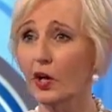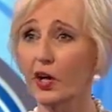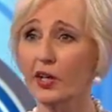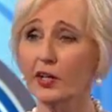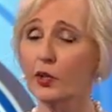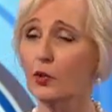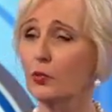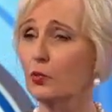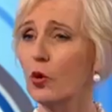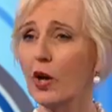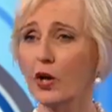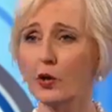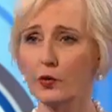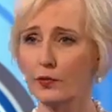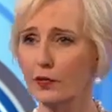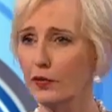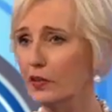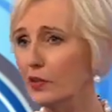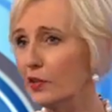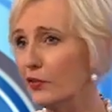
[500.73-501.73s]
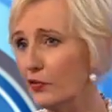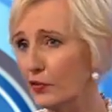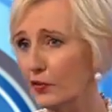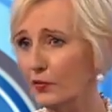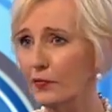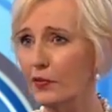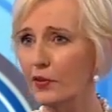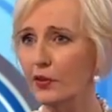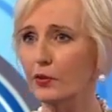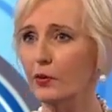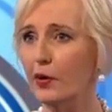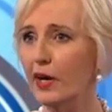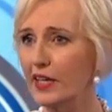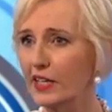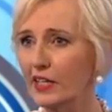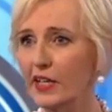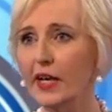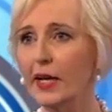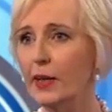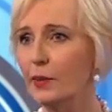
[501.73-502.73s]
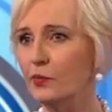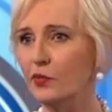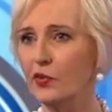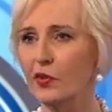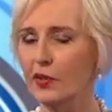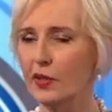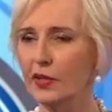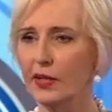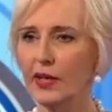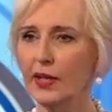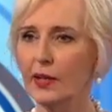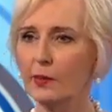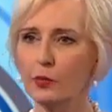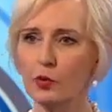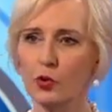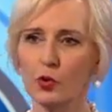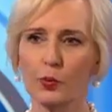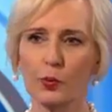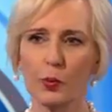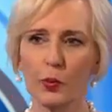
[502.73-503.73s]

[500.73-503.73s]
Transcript: I could run off a list of the great names in the game who